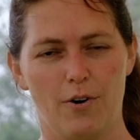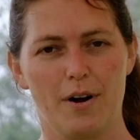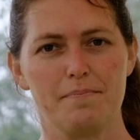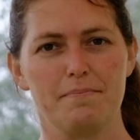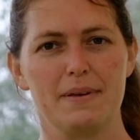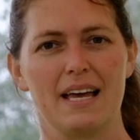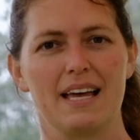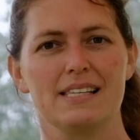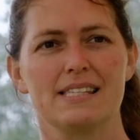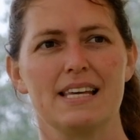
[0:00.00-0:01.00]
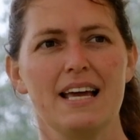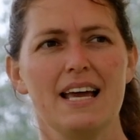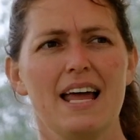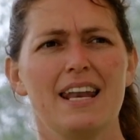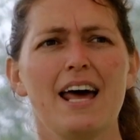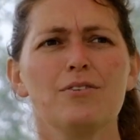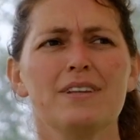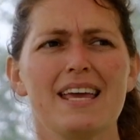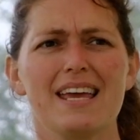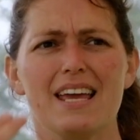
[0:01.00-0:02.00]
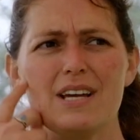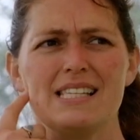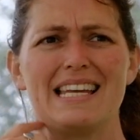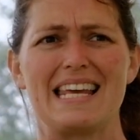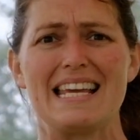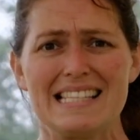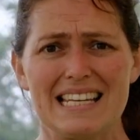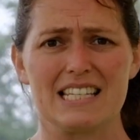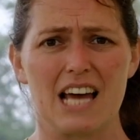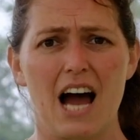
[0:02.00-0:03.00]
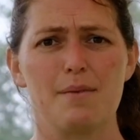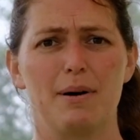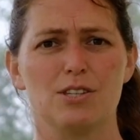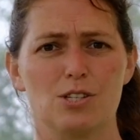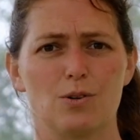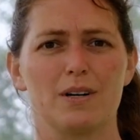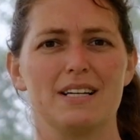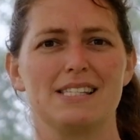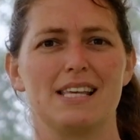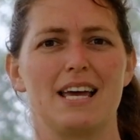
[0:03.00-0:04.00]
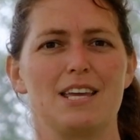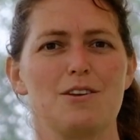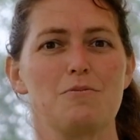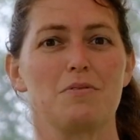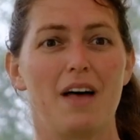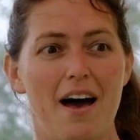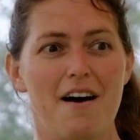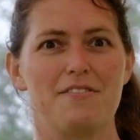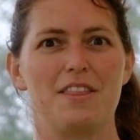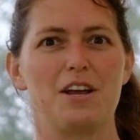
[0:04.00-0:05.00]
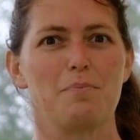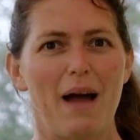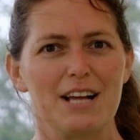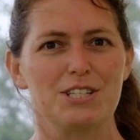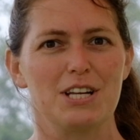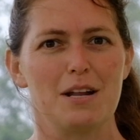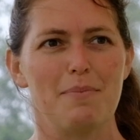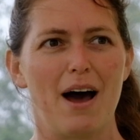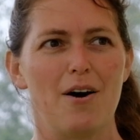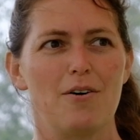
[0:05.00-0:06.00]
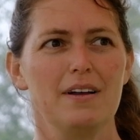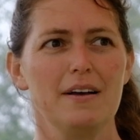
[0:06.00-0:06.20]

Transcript: form, because not only is it easy to talk about stories that you love and that you're passionate about,